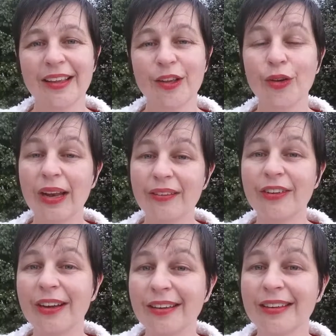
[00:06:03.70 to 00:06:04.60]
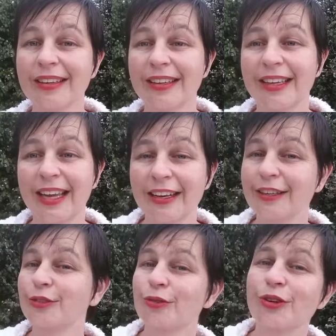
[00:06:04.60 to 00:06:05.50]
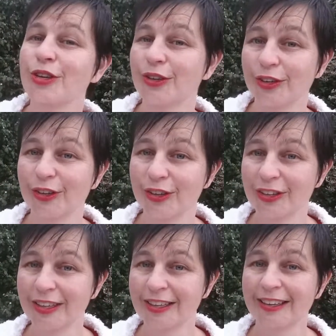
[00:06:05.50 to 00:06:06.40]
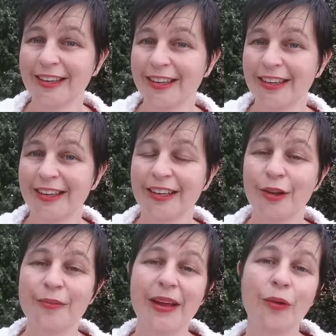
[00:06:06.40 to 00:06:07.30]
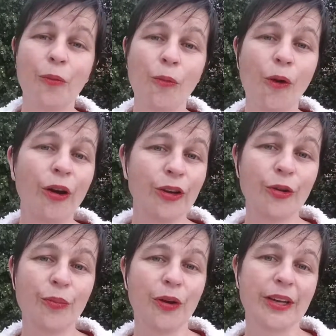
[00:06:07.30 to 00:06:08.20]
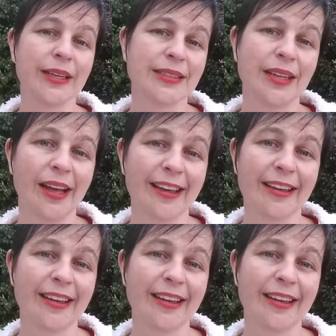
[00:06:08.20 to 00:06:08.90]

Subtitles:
your lover can adore you no matter what your body is like.